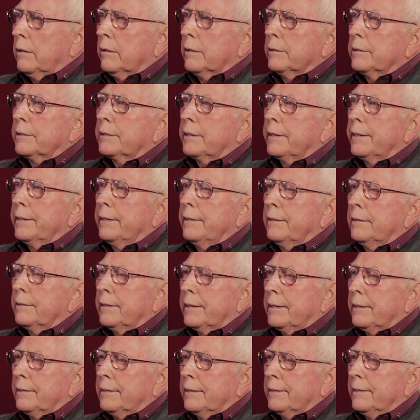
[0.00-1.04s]
a large town.
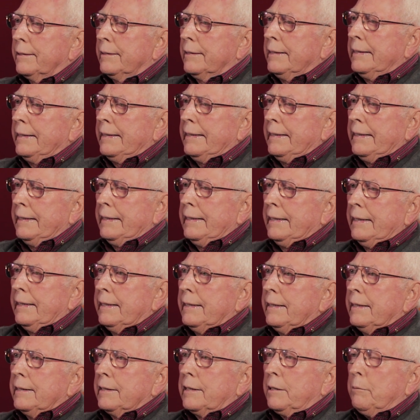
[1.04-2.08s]
And
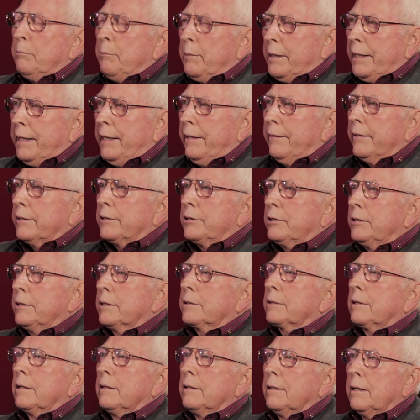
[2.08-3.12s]
to me, there's
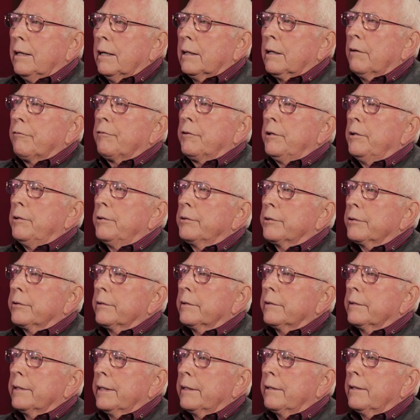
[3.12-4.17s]
just a lot of
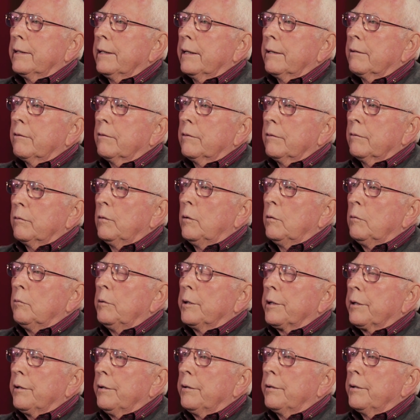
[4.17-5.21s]
future in what
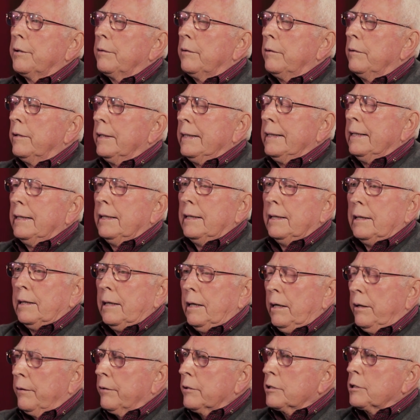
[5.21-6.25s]
we can do.
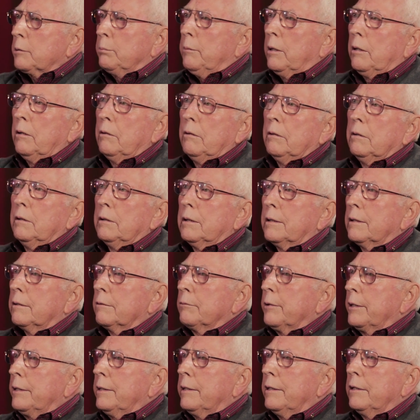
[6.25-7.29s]
Other small
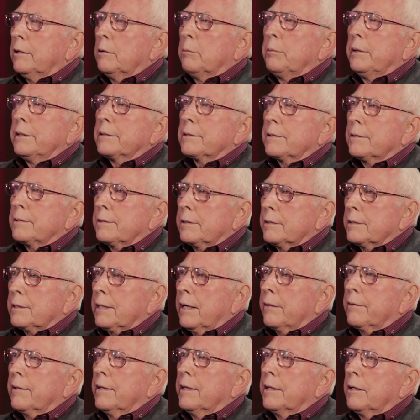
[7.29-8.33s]
retail businesses,
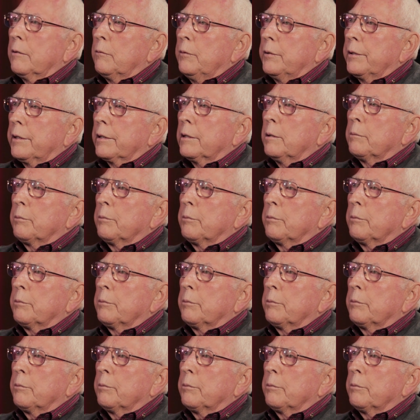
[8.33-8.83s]
I think we